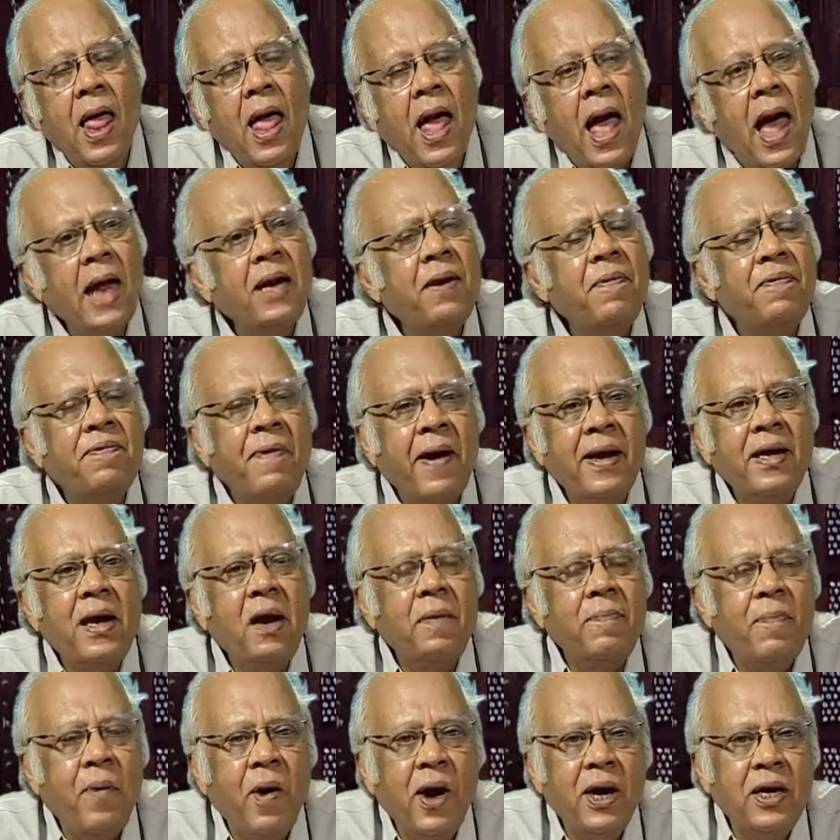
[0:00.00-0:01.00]
And a final
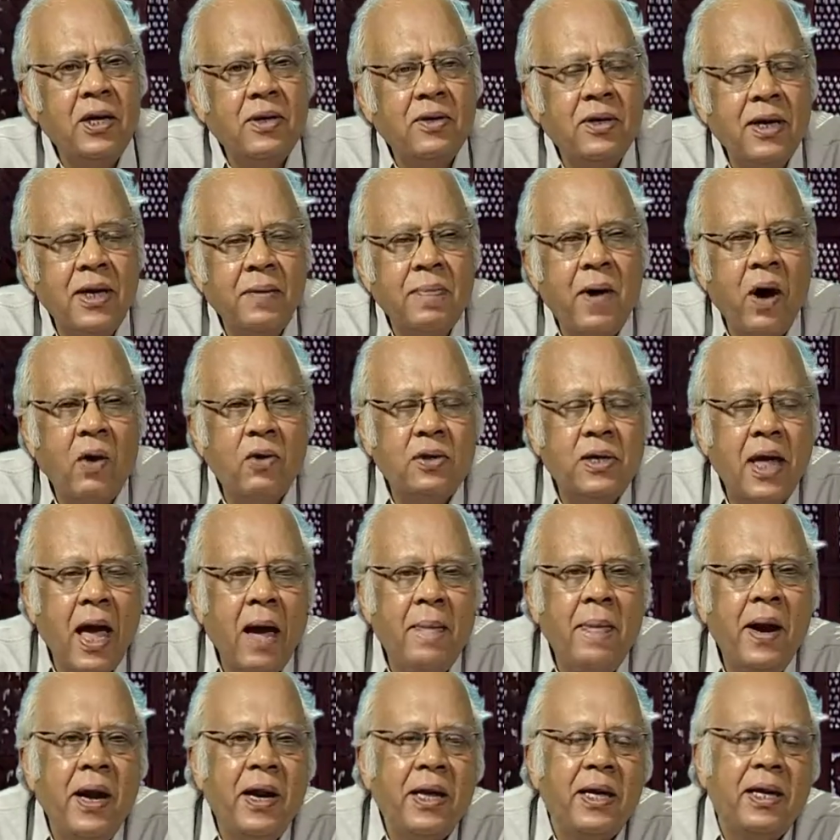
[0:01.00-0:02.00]
point about the
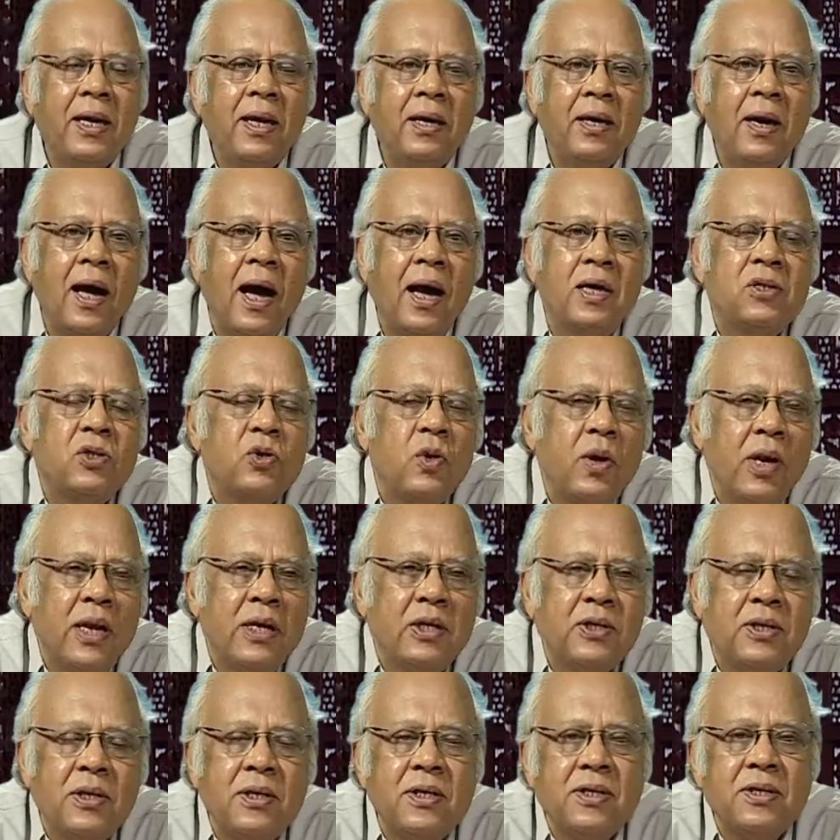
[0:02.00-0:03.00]
American
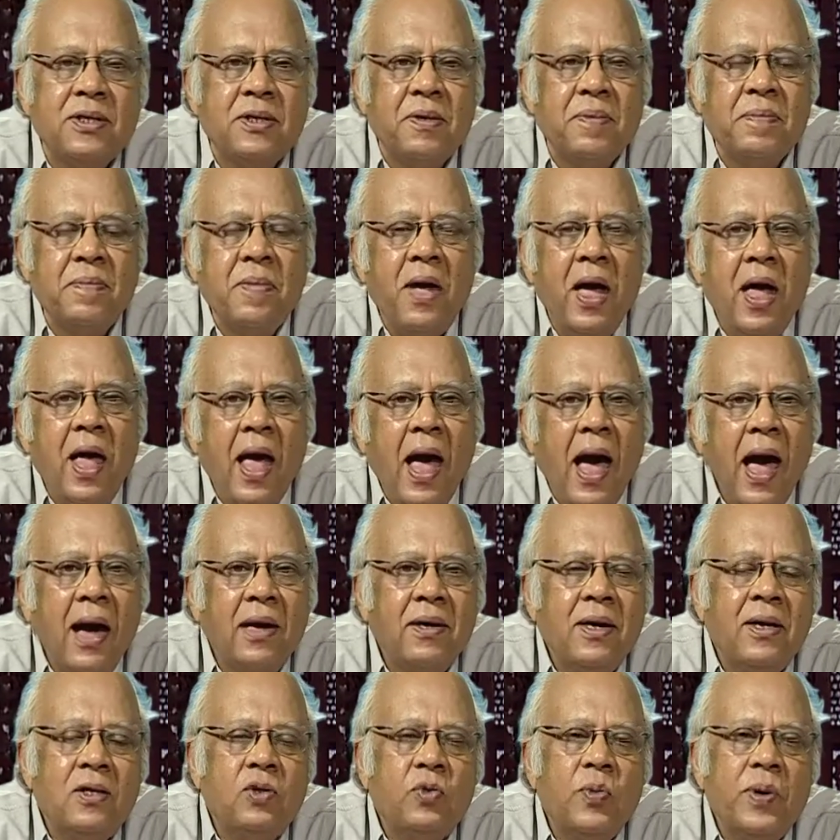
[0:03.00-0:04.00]
isolationism
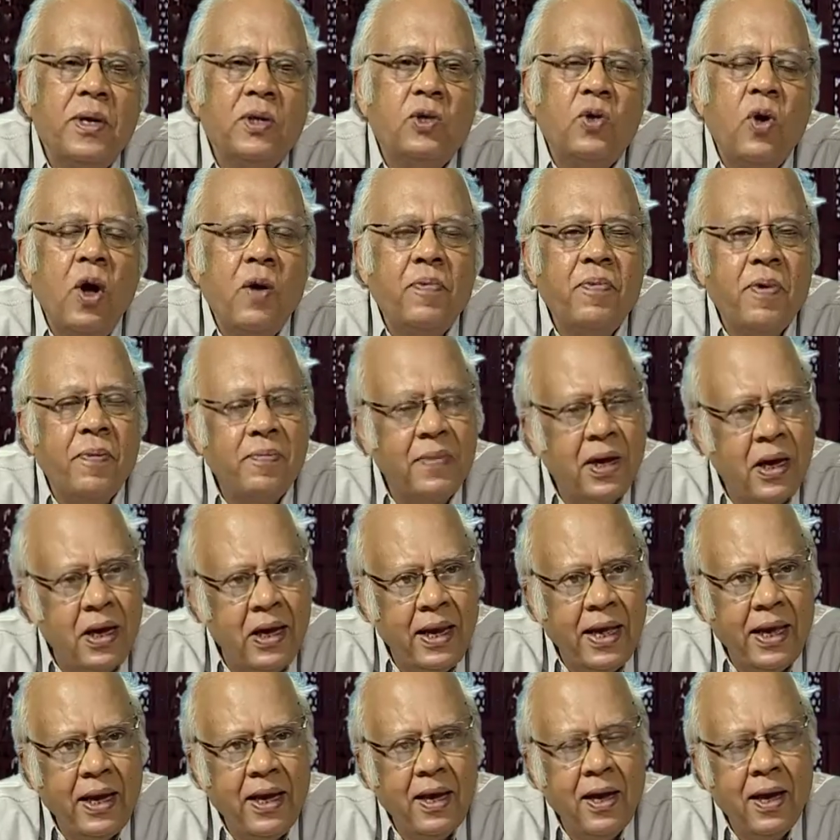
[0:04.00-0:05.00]
and its withdrawal from the
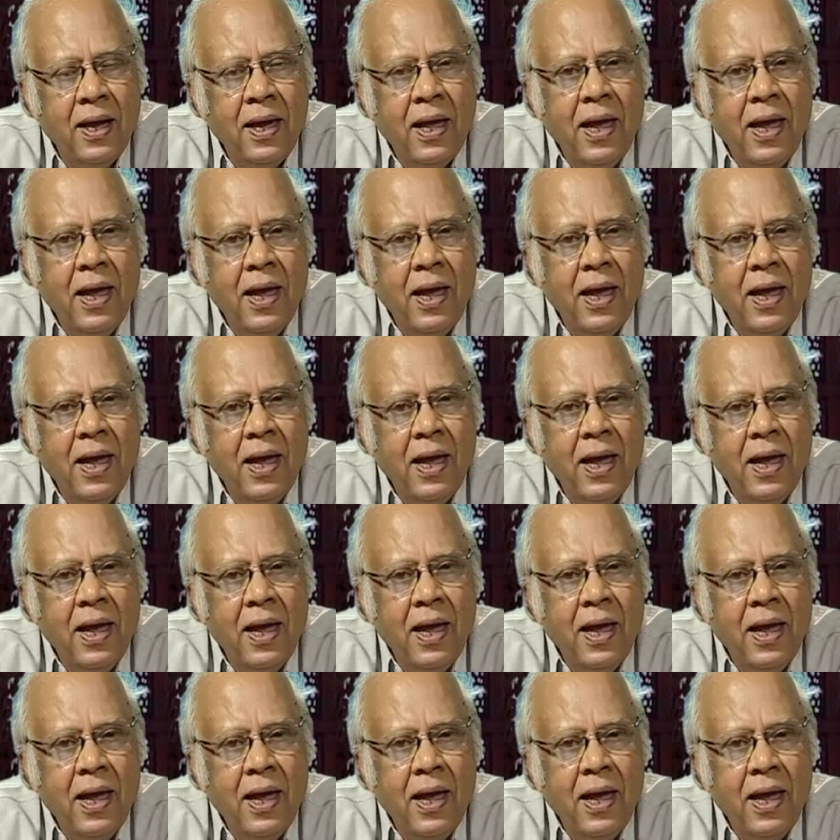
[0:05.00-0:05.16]
league.